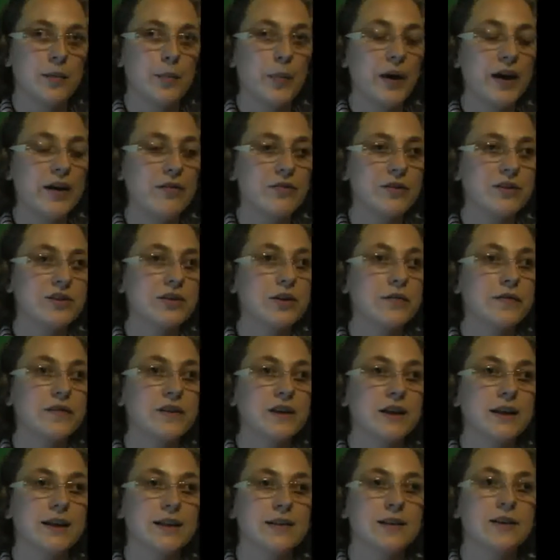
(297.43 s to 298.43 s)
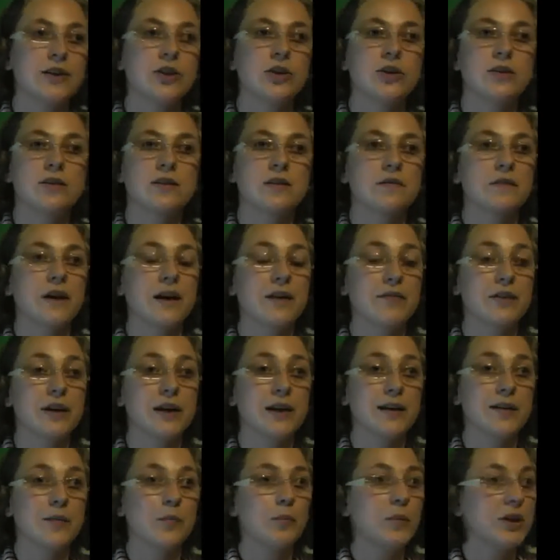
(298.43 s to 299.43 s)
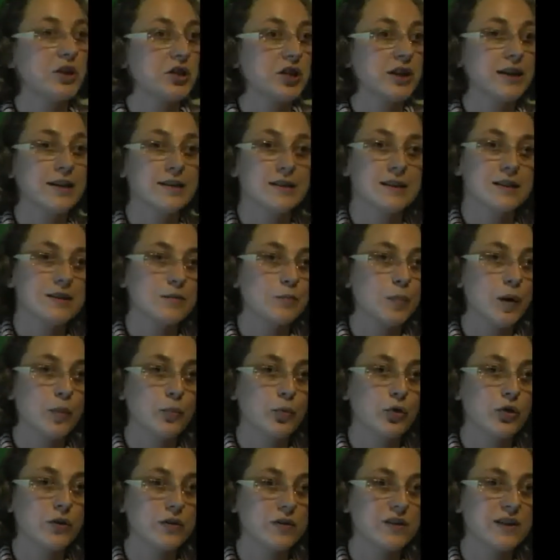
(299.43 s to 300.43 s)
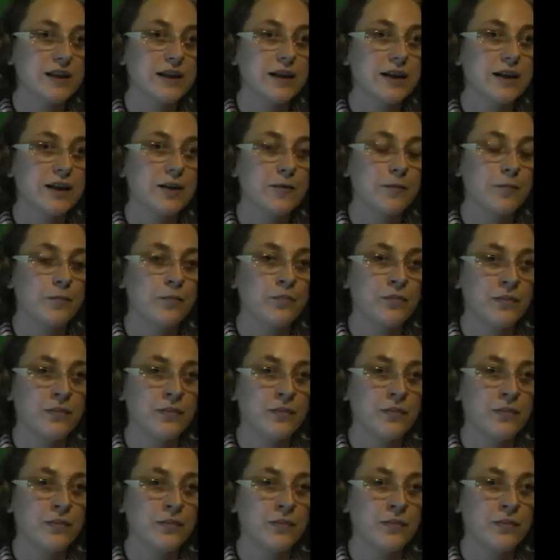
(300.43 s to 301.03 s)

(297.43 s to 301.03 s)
parents often get accused of having Munchausen's by proxy